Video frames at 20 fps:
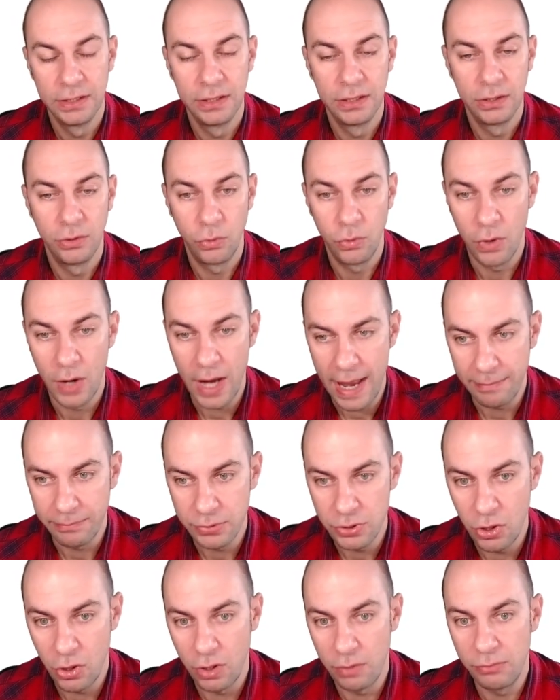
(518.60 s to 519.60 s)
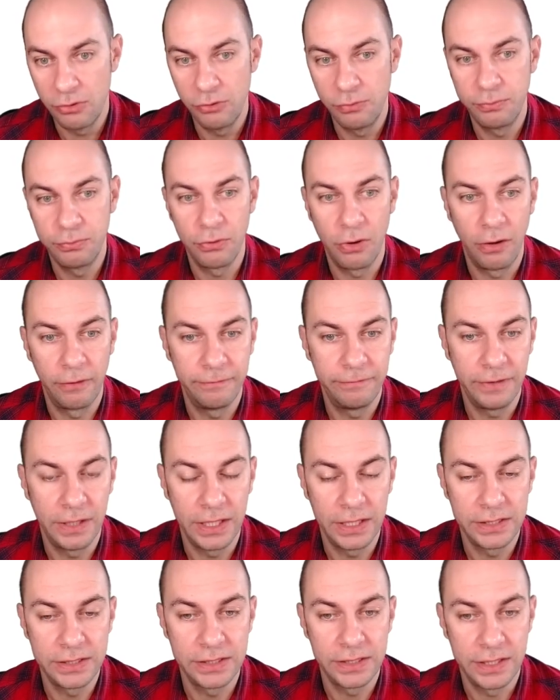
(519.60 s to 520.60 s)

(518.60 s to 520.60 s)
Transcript: or abnormal profit.